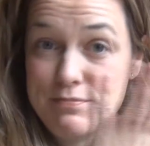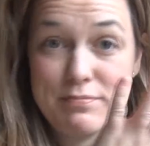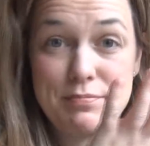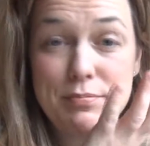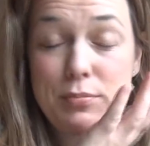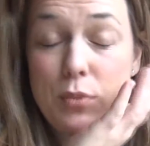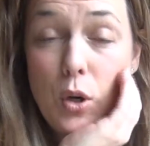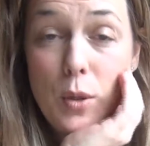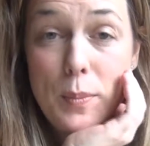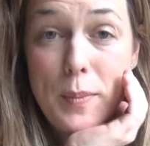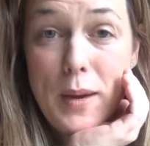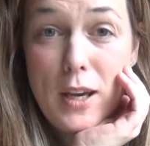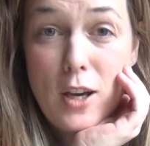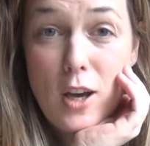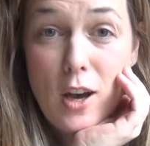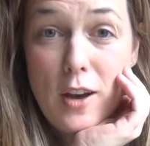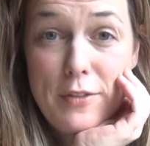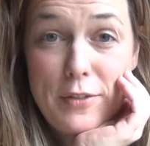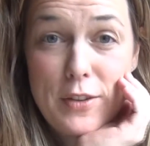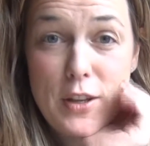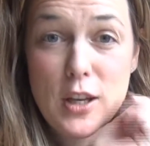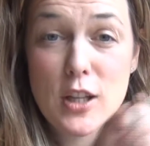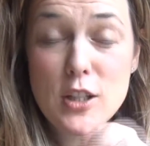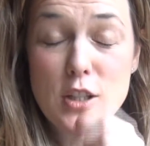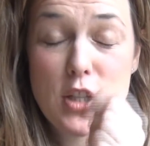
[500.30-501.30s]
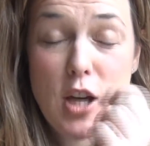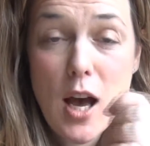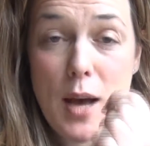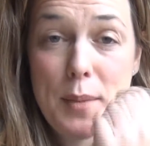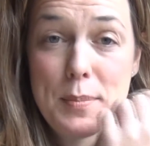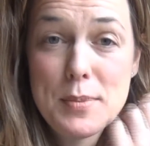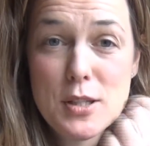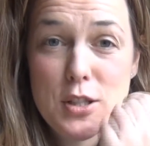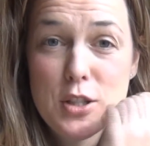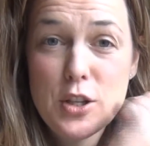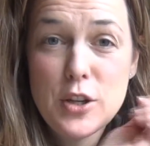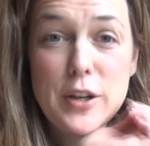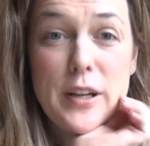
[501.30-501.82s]
pour my coffee on top,
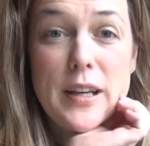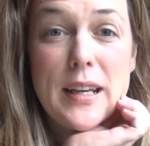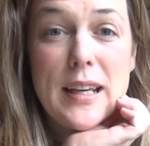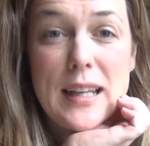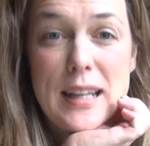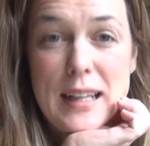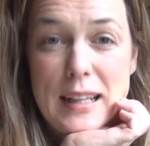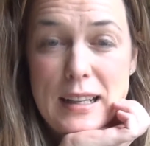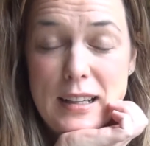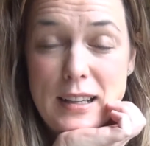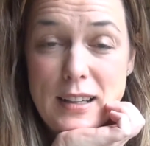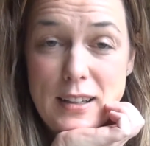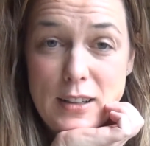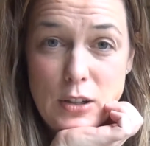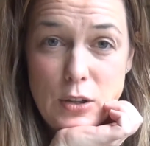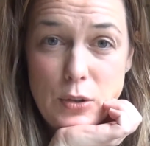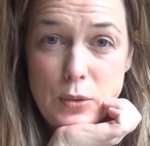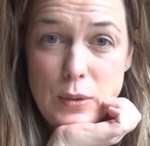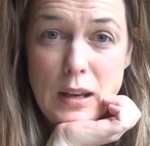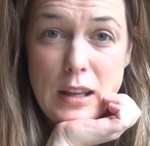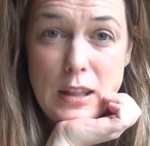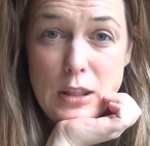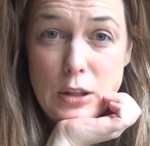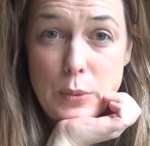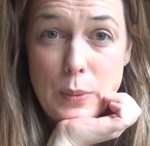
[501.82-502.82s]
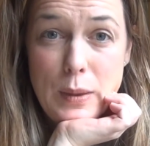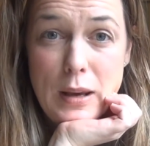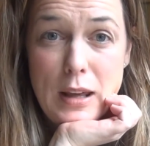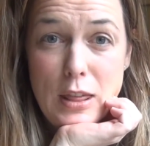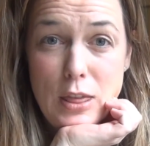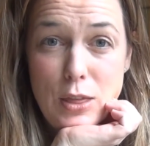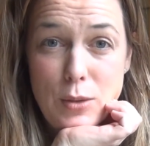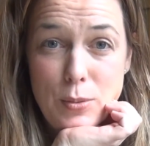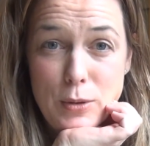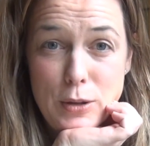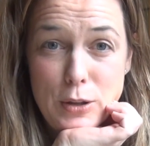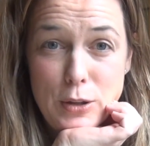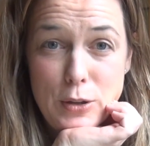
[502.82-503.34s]
stirring it in right the way
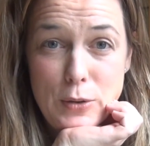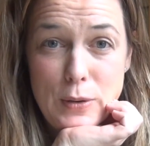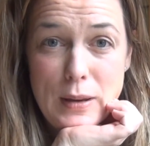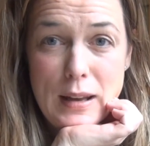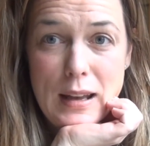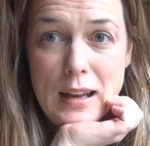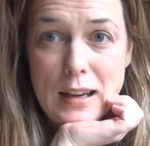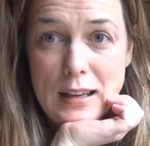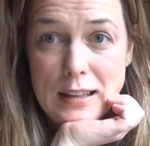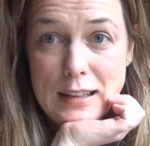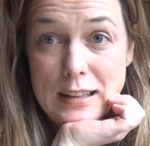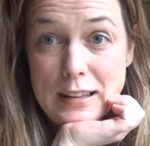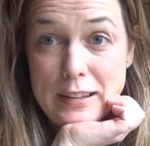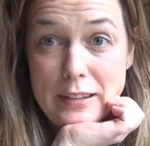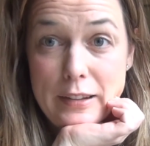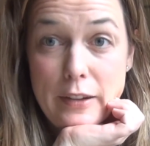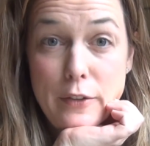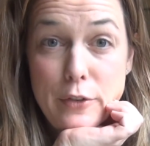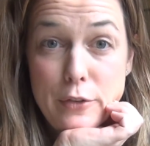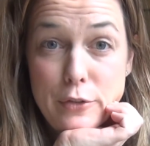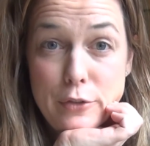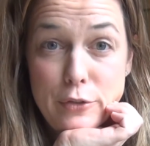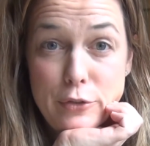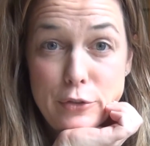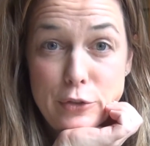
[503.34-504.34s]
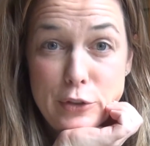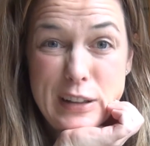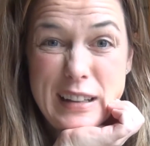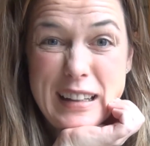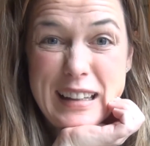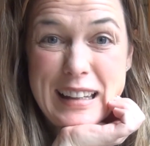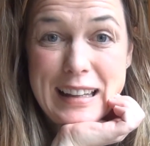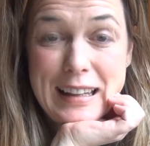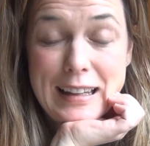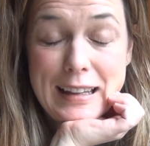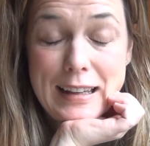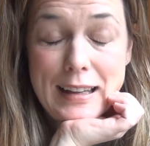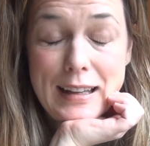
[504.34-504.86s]
through, and it's
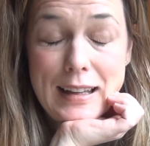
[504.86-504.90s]
frigging